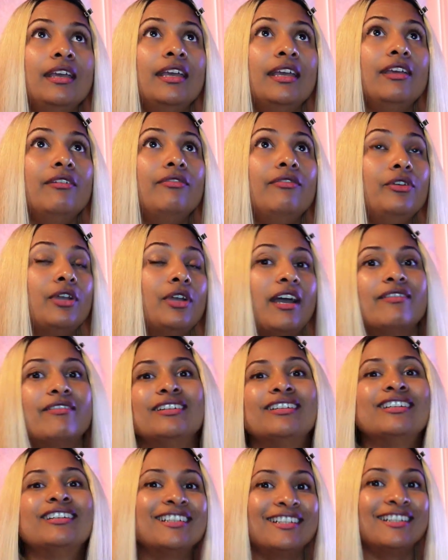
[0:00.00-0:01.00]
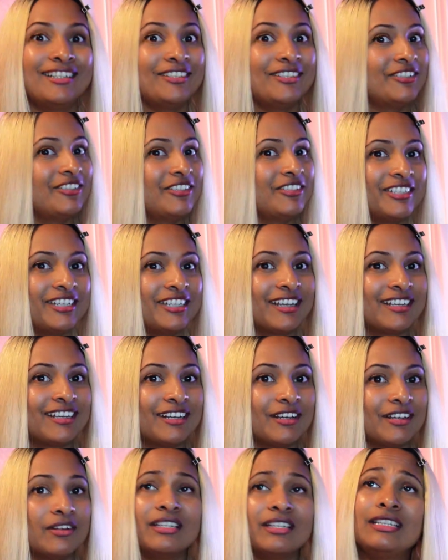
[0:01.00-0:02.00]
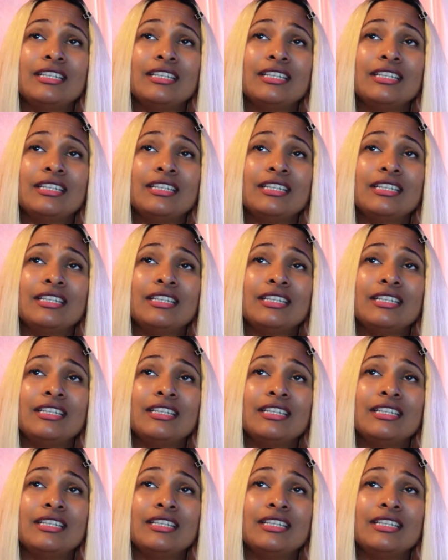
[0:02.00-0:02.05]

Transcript: If you haven't heard it, you should check it out.